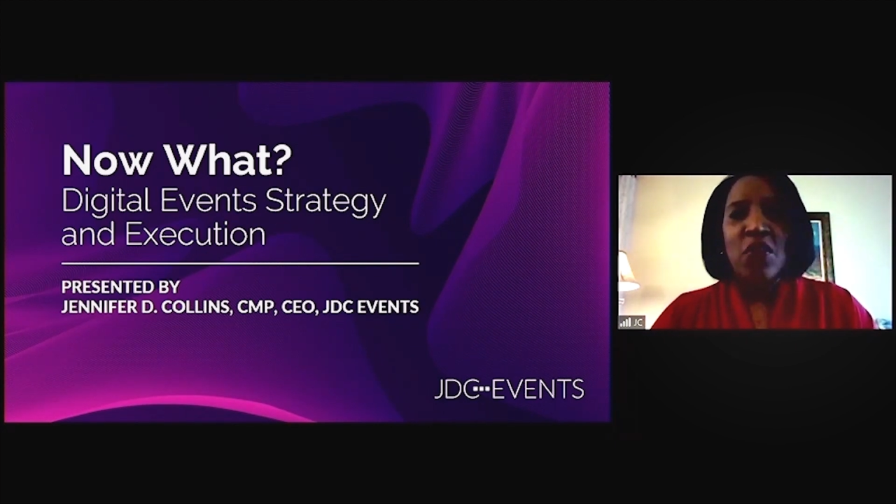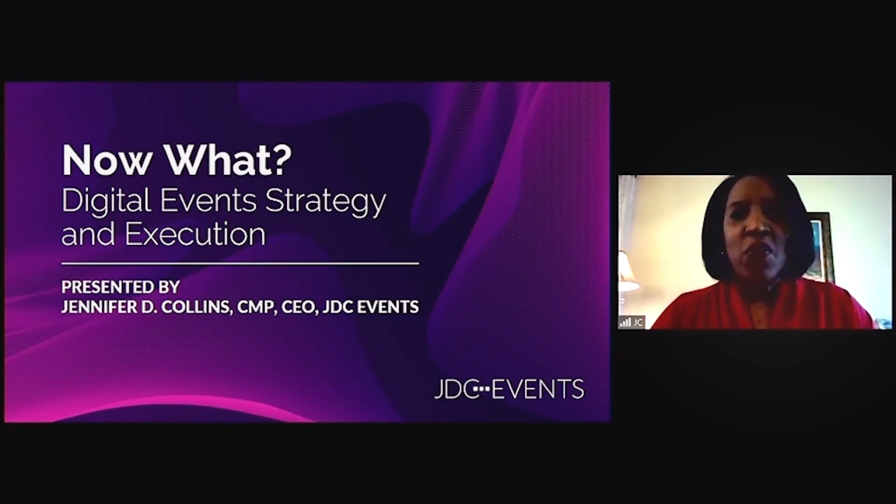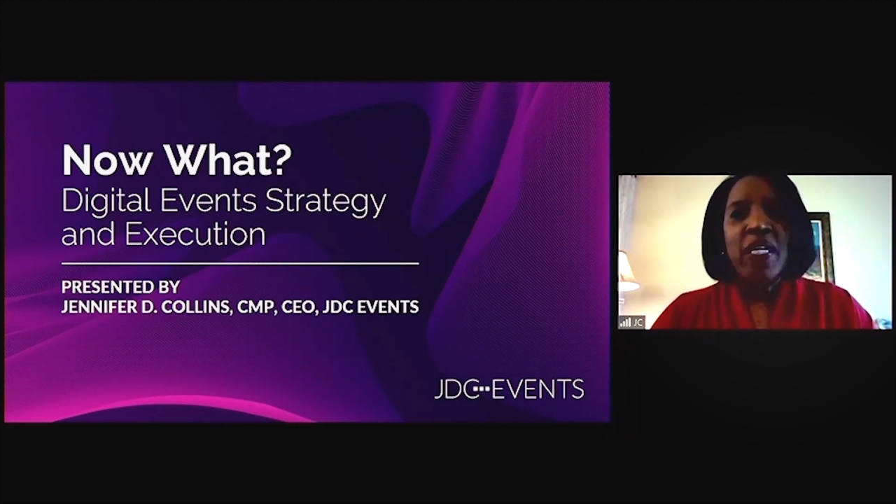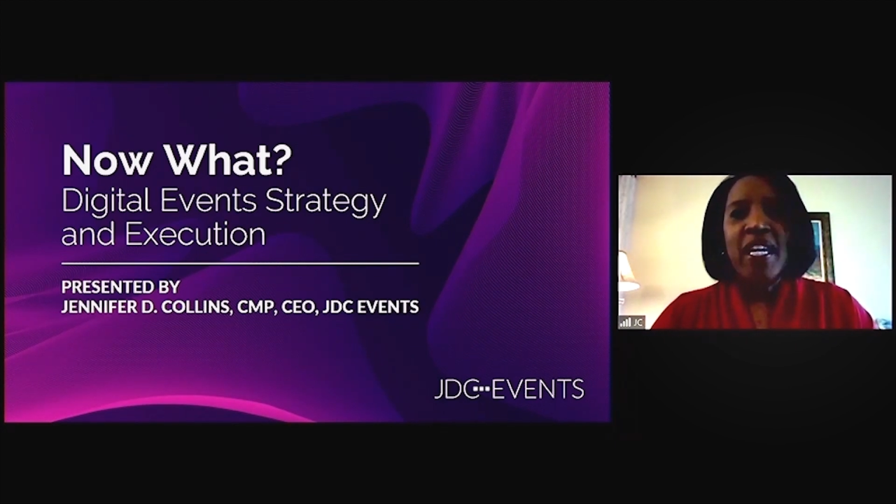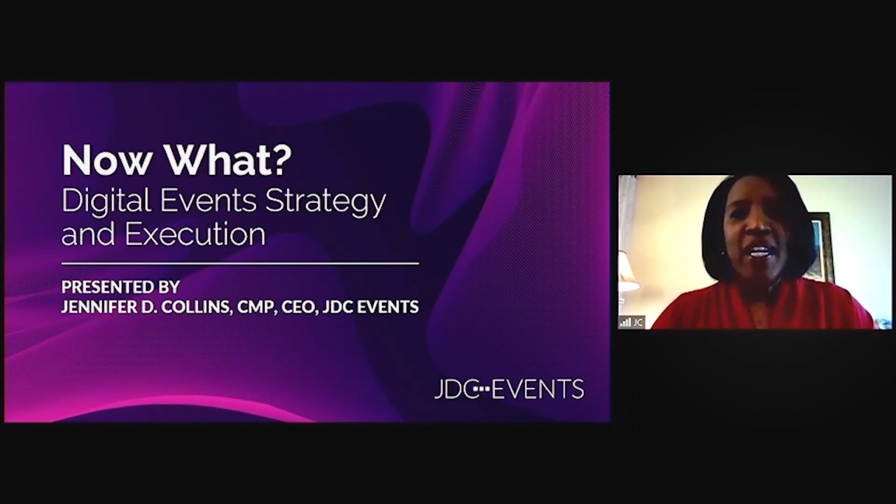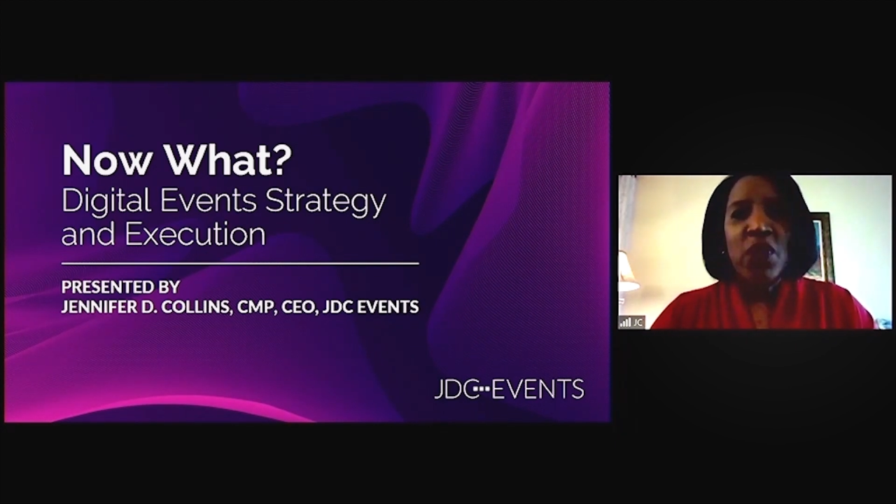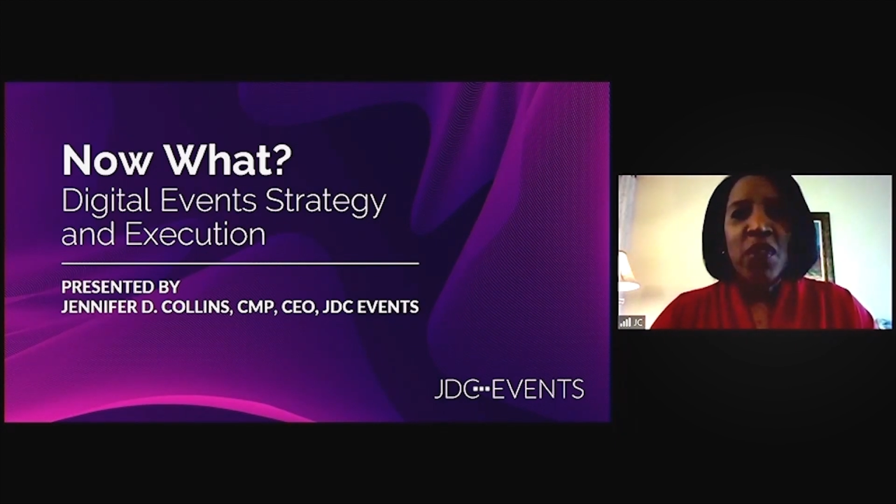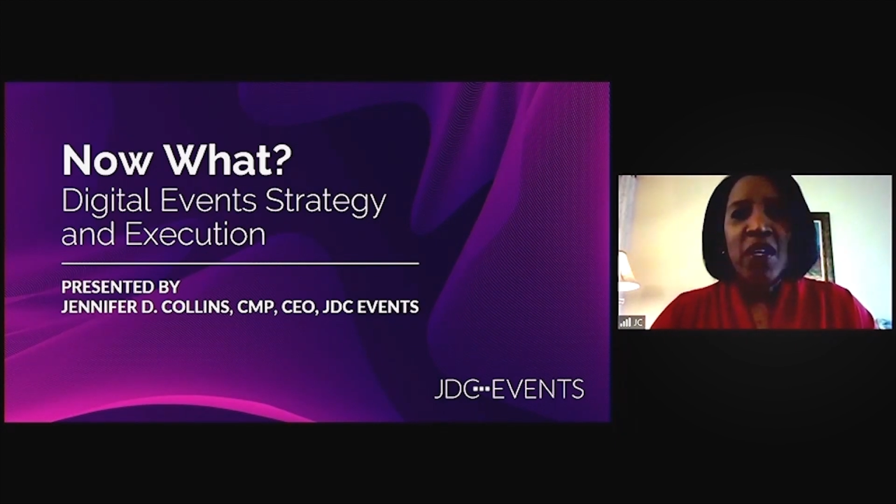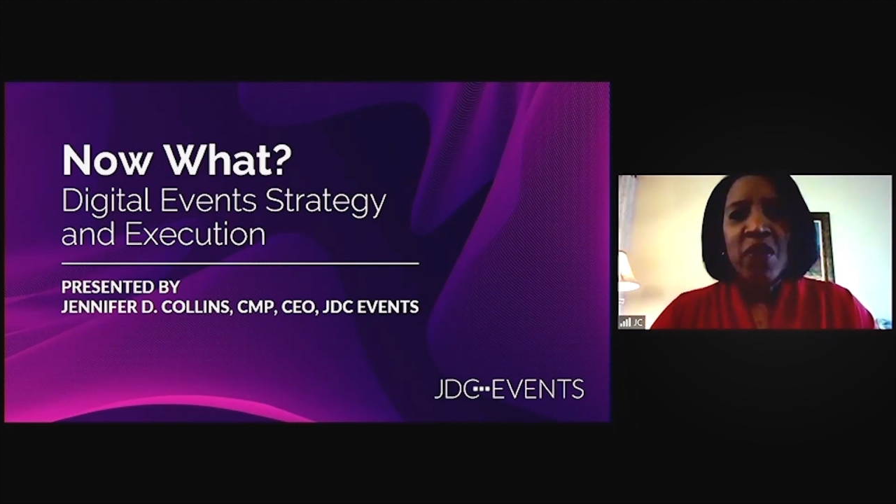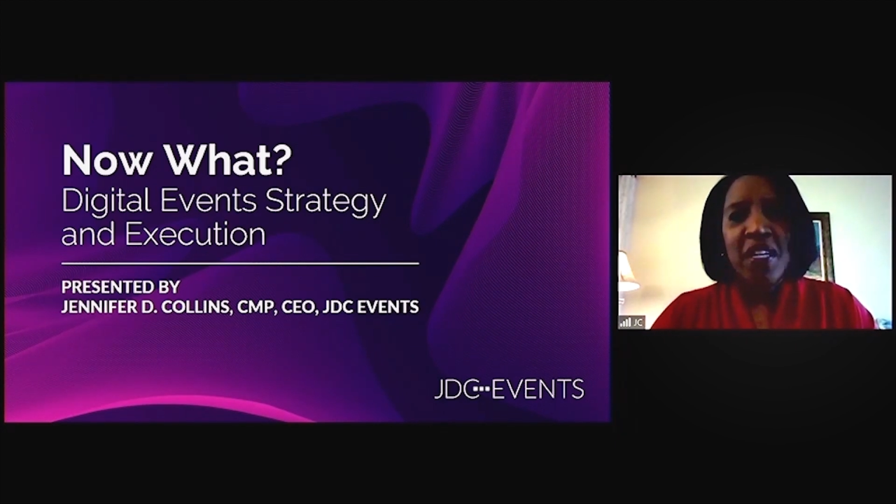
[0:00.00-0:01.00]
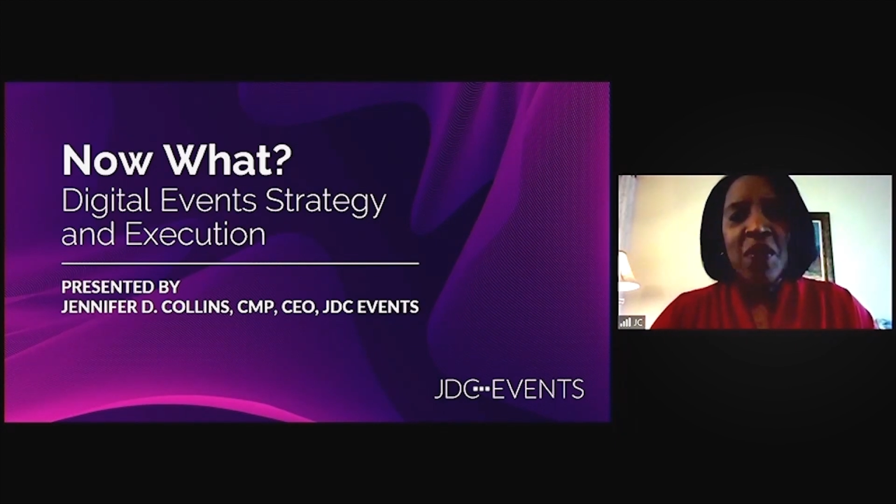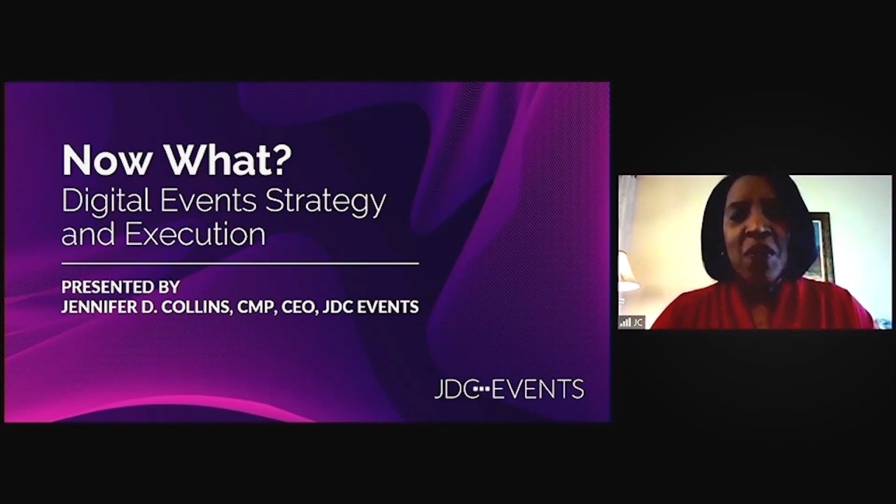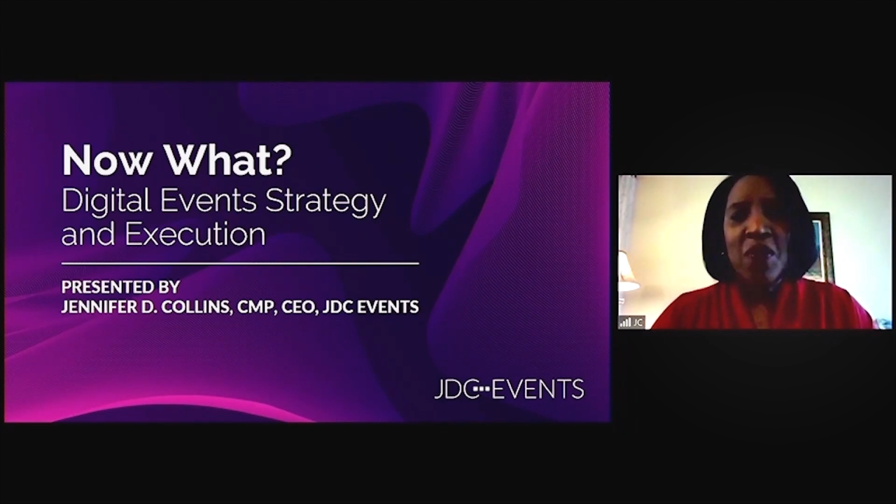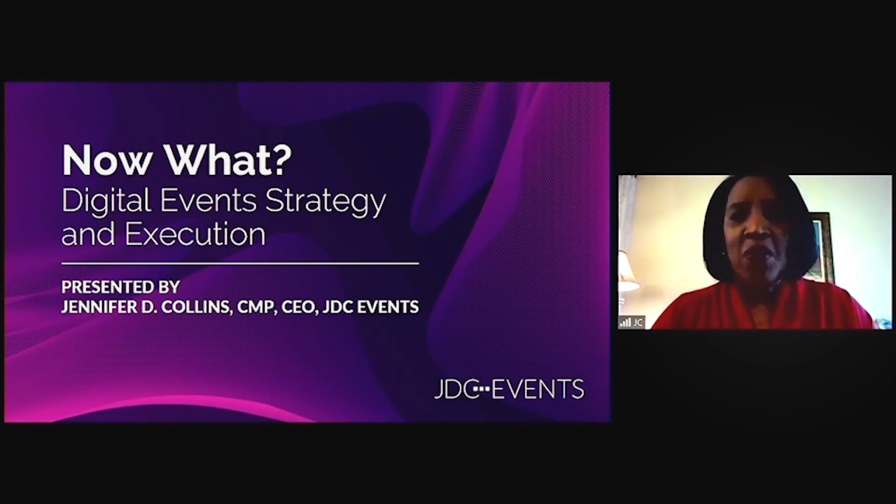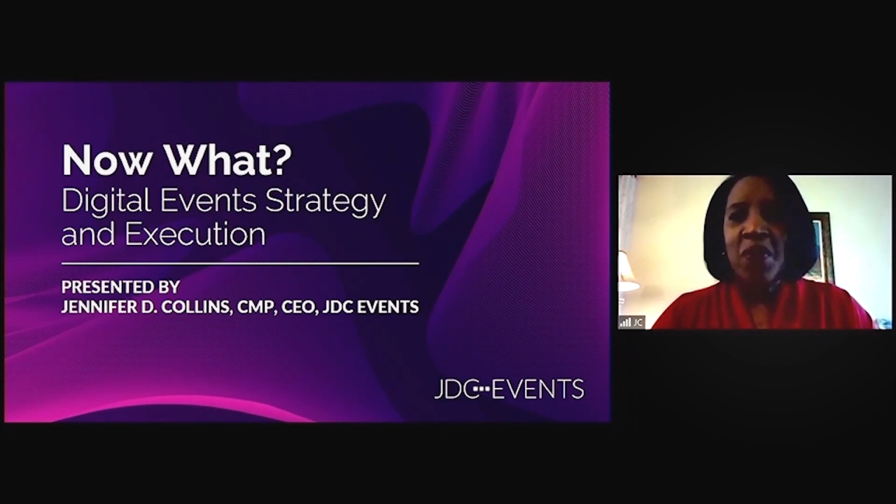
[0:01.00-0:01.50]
to engage with our stakeholders?